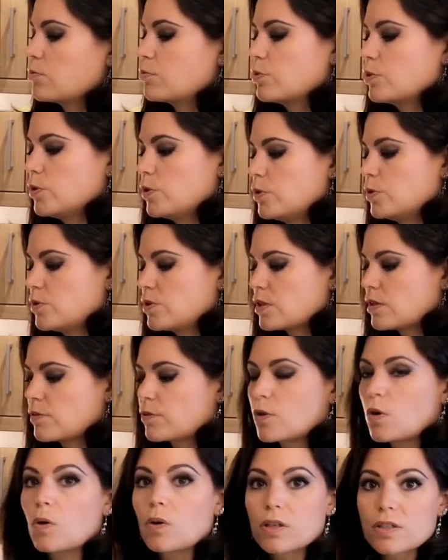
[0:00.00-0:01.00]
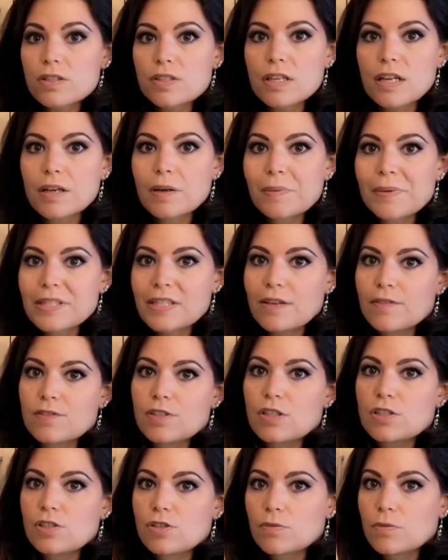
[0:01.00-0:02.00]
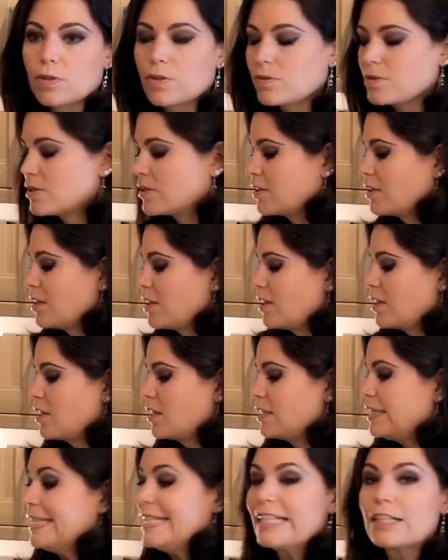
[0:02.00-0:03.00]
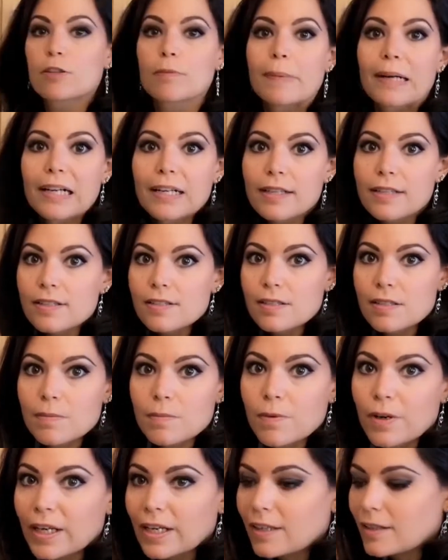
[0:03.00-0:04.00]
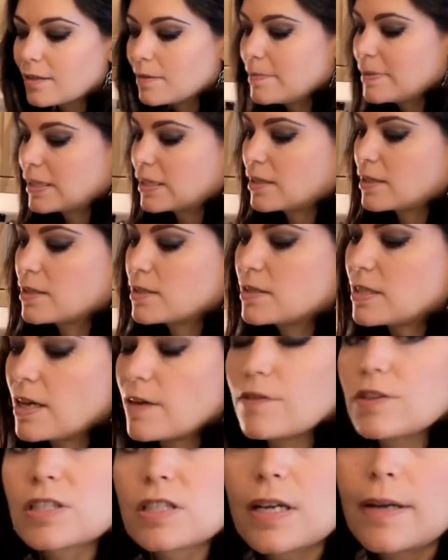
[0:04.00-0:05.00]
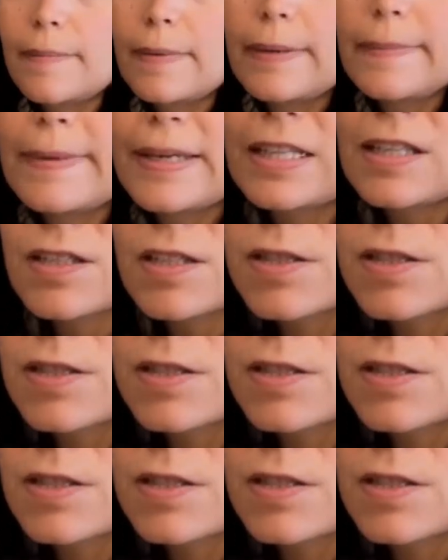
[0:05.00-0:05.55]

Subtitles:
root, of course, I always have ginger roots nearby somewhere because every time I make a